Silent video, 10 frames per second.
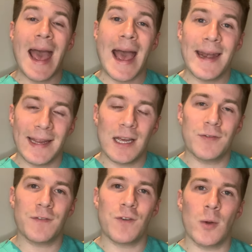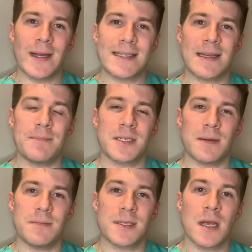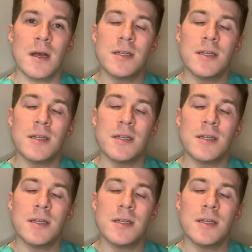any of the following symptoms,